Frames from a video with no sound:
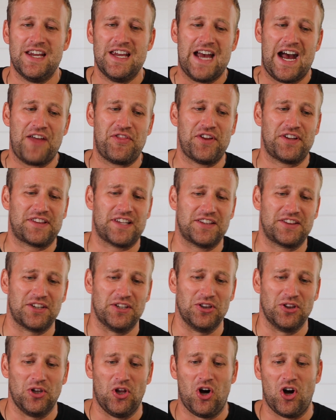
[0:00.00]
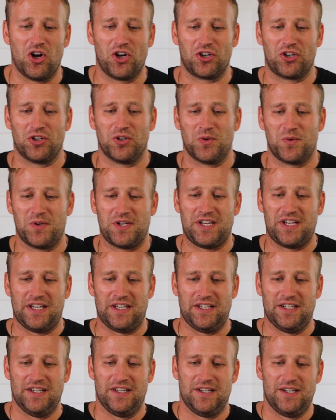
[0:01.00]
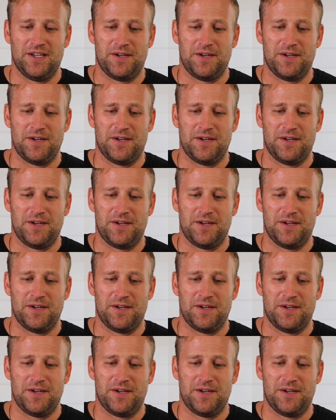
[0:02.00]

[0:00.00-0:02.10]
I think that the longer we